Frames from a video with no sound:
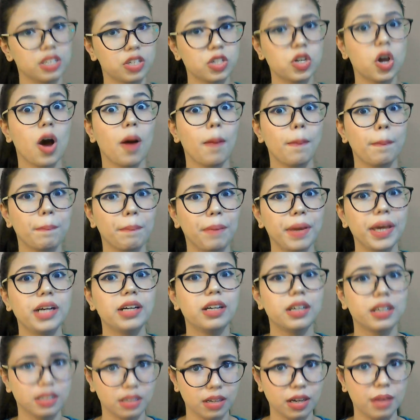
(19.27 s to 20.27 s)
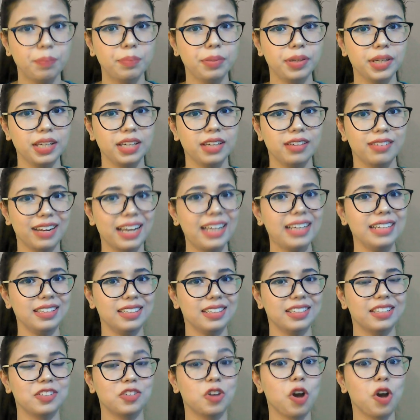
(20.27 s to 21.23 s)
top big company, right?